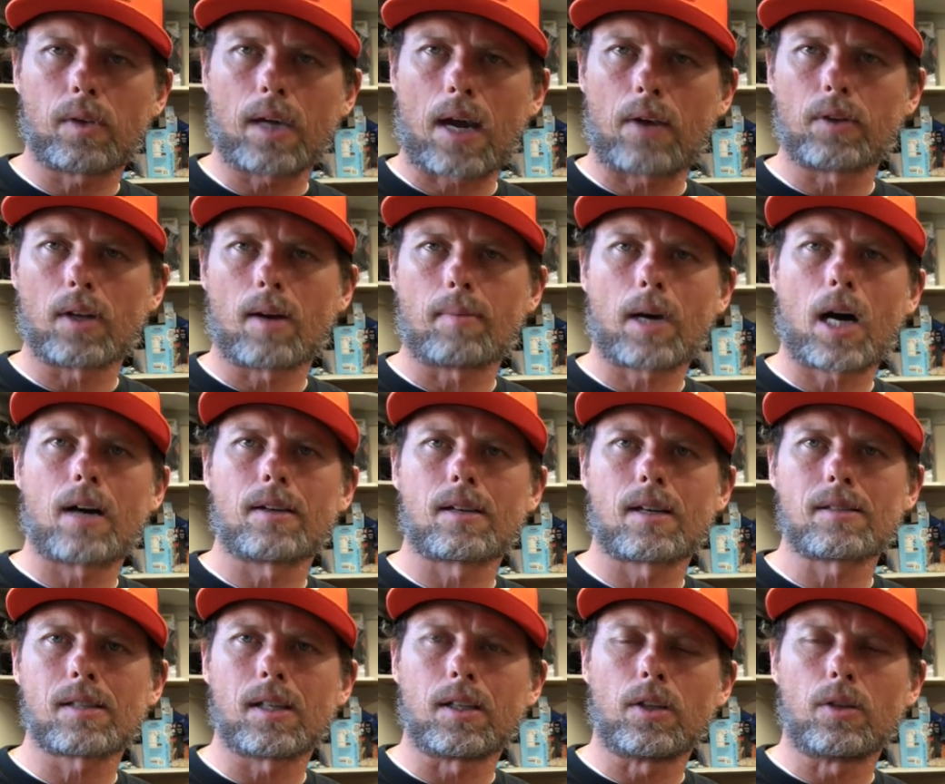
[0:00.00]
how Yamaha
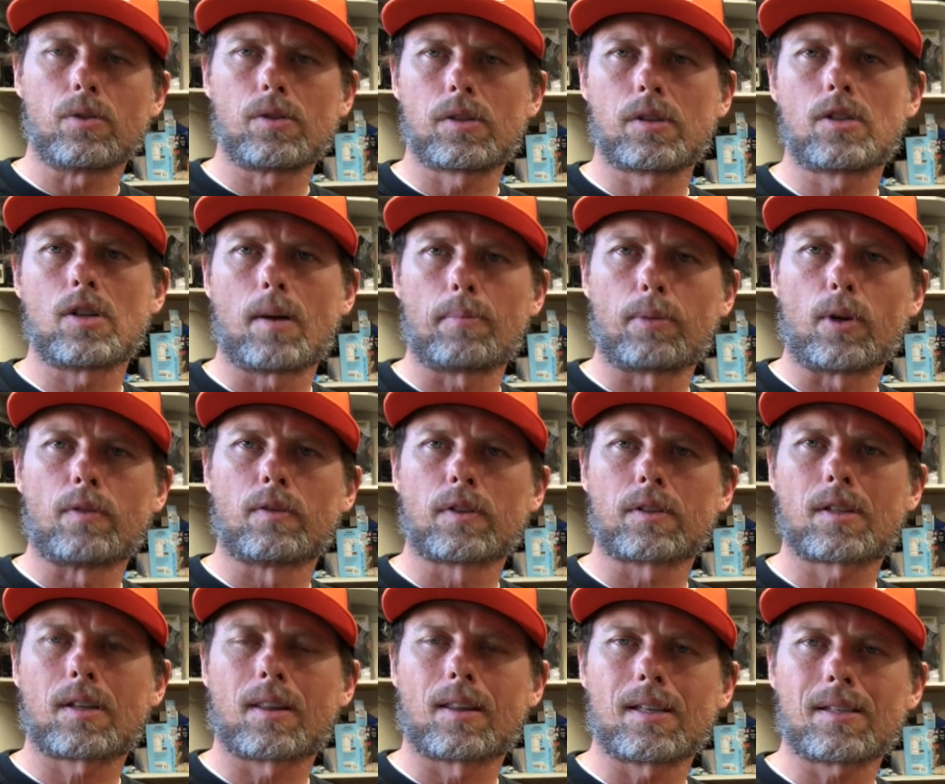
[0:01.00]
does it and you jump over
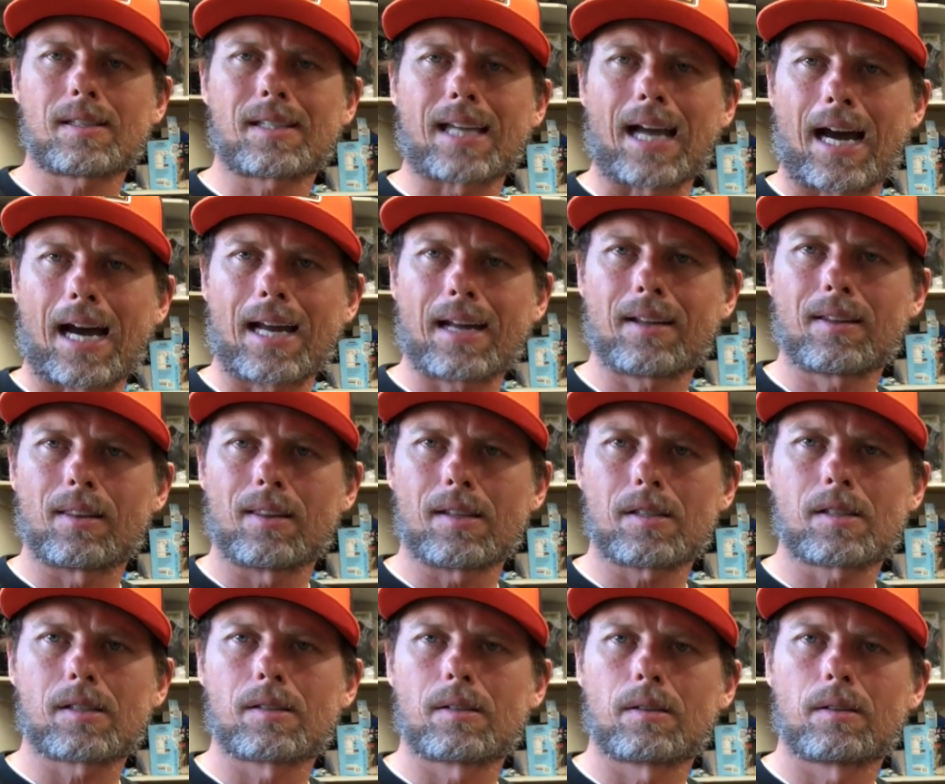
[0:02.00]
to this guy,
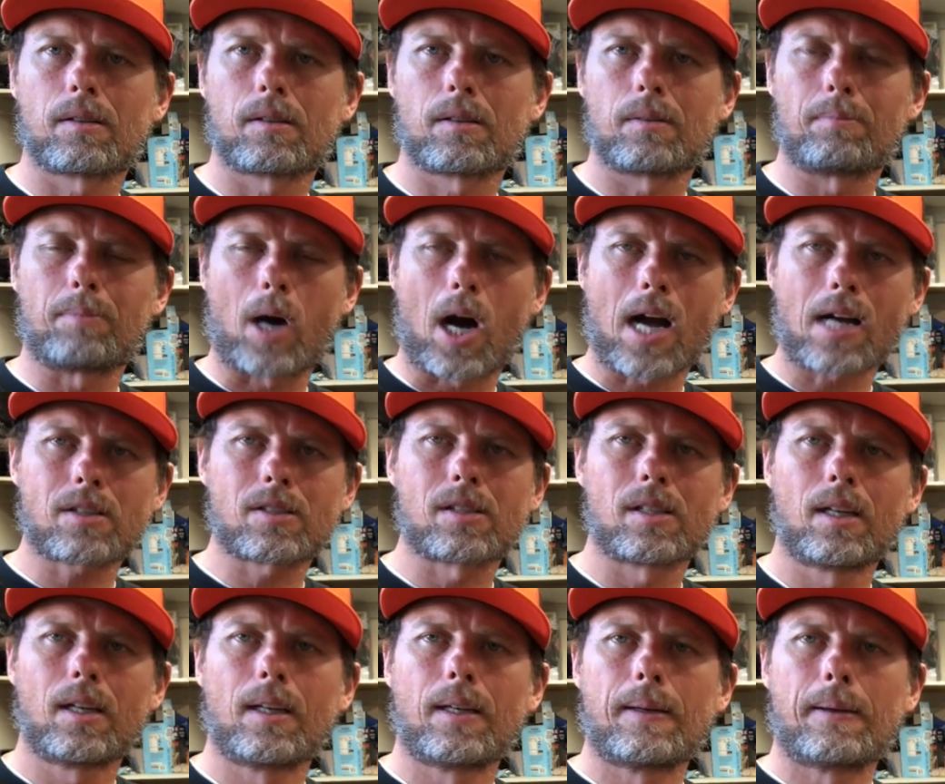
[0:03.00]
this box,